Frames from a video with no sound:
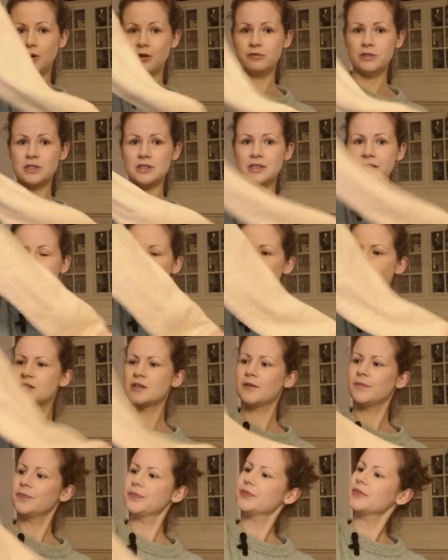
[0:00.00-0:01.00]
obviously,
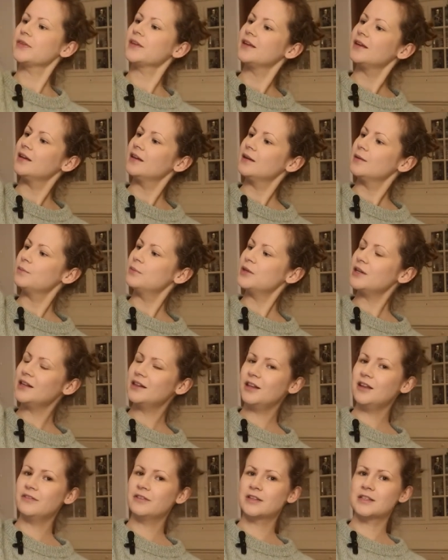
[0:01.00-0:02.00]
but I
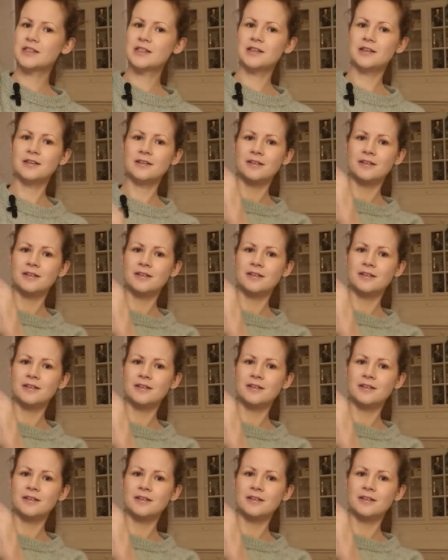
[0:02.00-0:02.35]
love it.